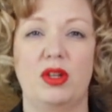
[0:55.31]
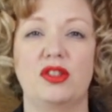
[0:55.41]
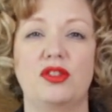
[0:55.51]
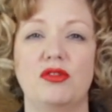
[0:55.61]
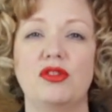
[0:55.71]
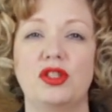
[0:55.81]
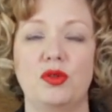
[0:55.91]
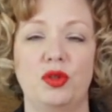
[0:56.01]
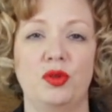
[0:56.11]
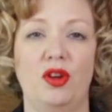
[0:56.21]
but as soon as
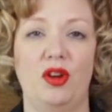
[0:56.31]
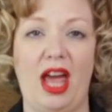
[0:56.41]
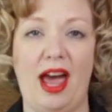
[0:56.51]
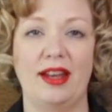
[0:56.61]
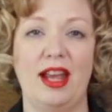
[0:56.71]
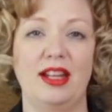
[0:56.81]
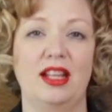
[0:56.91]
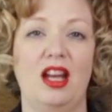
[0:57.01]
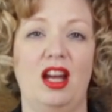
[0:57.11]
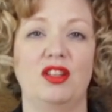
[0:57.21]
you add
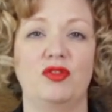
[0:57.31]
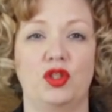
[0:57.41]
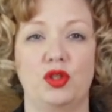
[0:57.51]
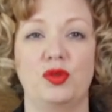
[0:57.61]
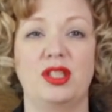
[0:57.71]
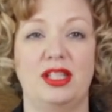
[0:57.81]
any kind of juice,